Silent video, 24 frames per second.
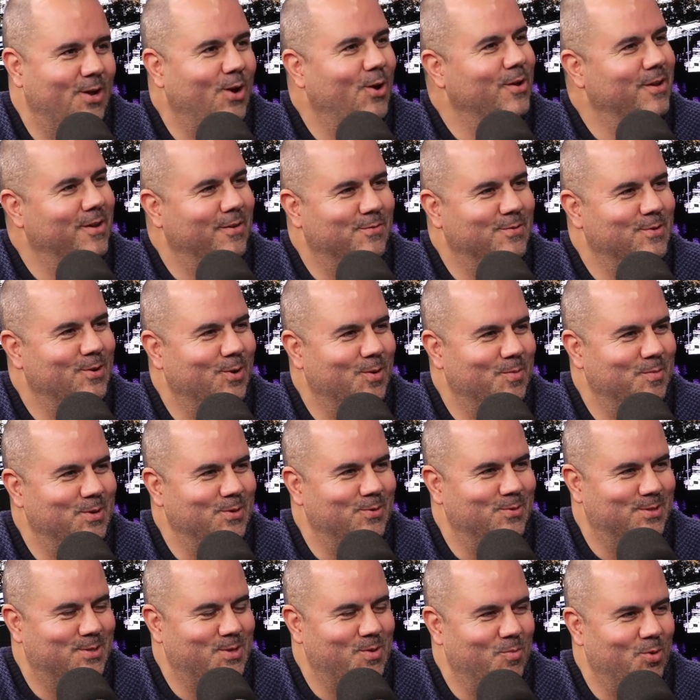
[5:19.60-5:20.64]
No, you haven't heard him
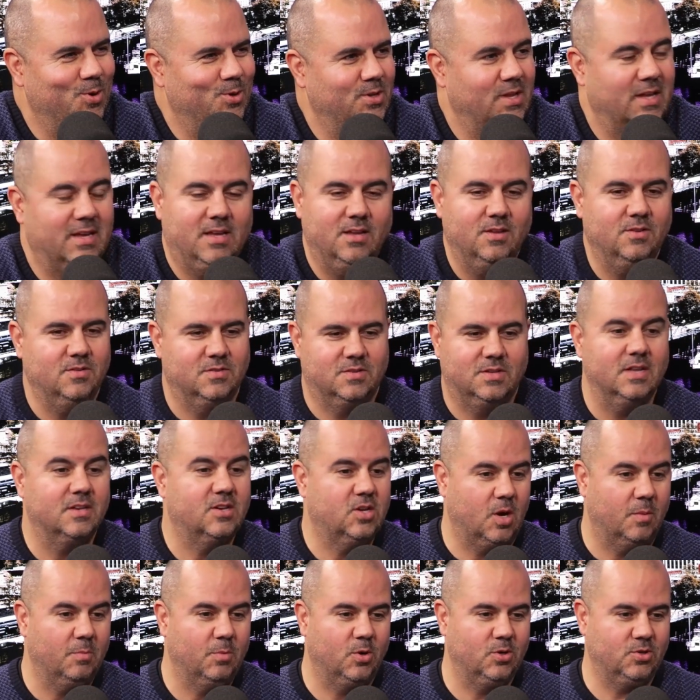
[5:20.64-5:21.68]
do his commercial. Like he did
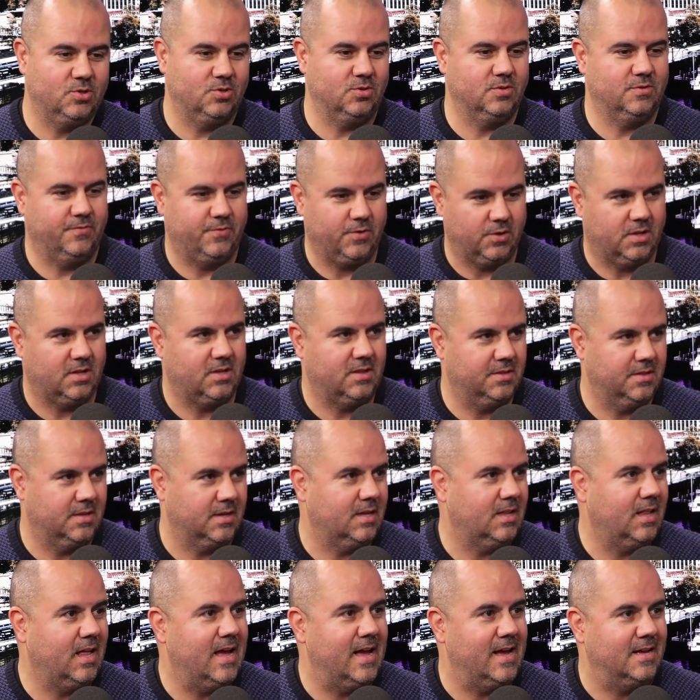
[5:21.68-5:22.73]
commercials for the
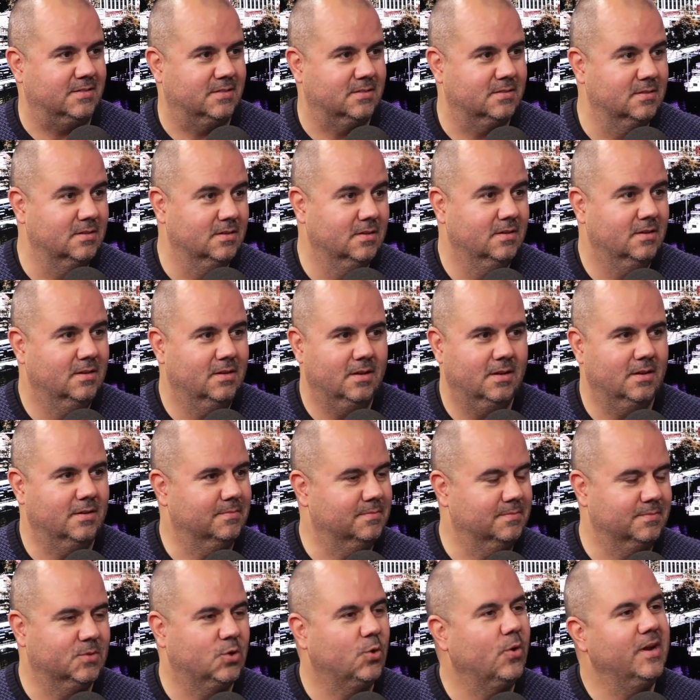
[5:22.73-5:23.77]
class
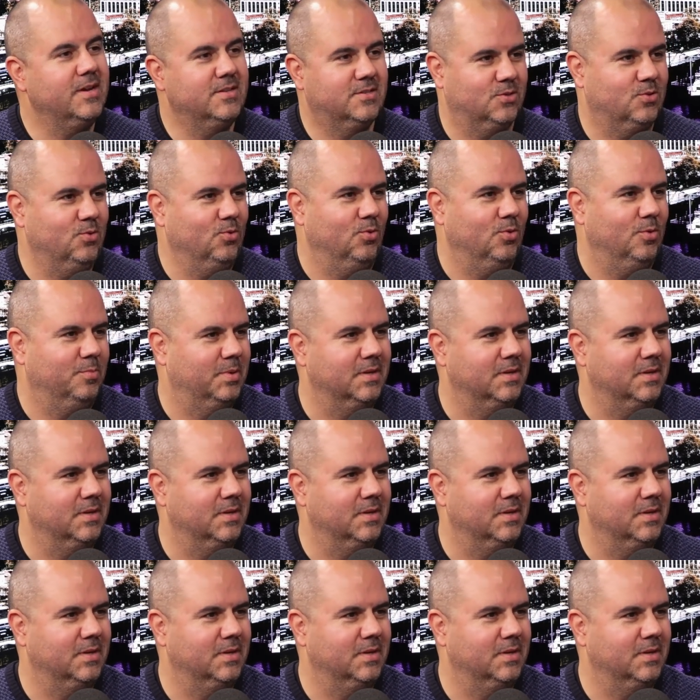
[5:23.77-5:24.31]
in grade school.